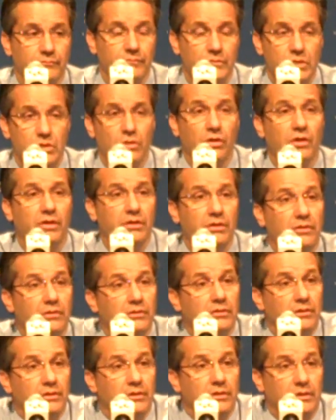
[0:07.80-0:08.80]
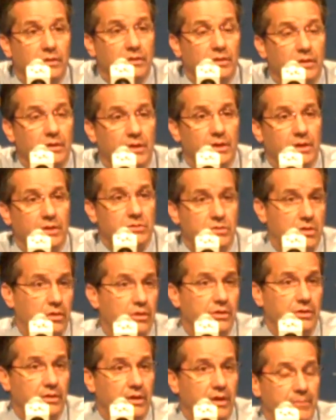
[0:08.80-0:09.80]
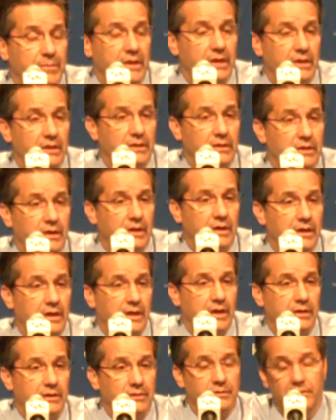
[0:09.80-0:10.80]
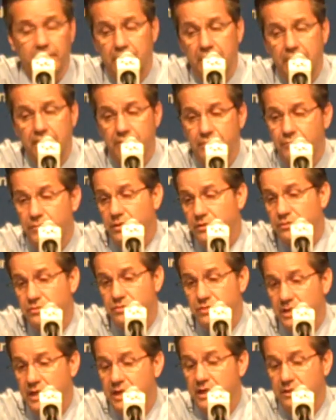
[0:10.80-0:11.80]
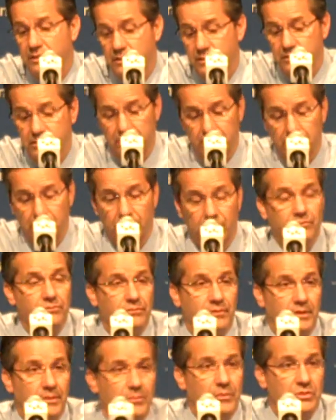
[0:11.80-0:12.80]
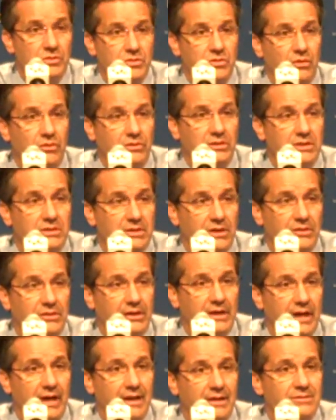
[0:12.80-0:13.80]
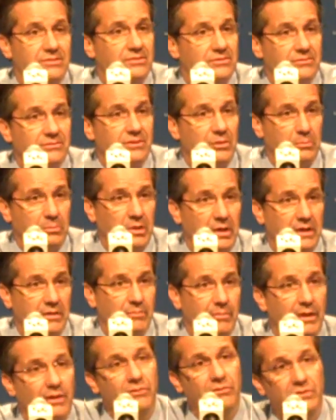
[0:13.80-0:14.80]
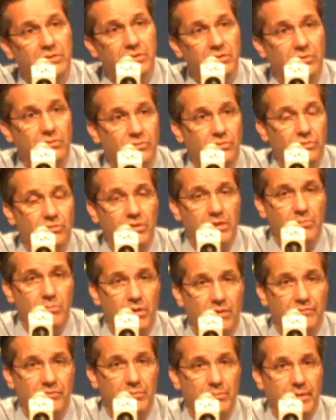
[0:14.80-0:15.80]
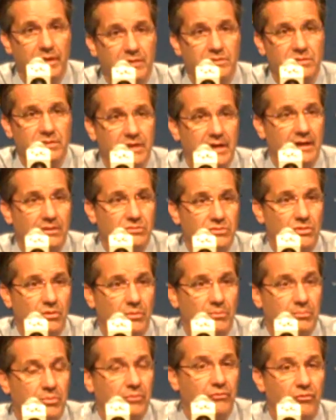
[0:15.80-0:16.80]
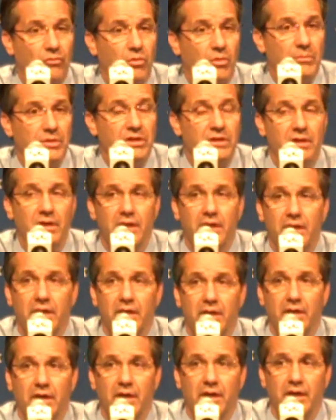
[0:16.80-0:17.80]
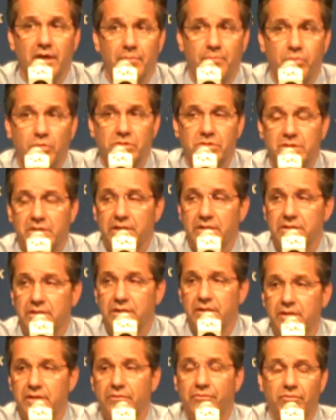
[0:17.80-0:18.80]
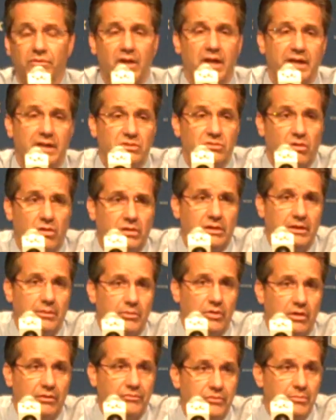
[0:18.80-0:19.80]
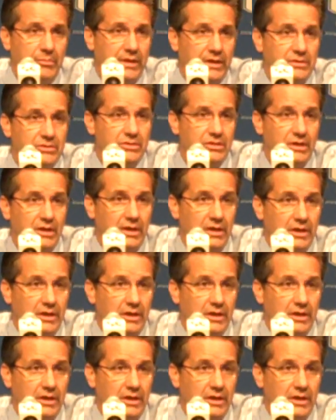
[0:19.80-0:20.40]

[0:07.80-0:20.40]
It's good. It's good. I mean, and then letting them understand that, you know, I'm going to start these other guys. They're playing better than you. You come off the bench and now start performing, and it puts things in a different light. It's hard coming off the bench.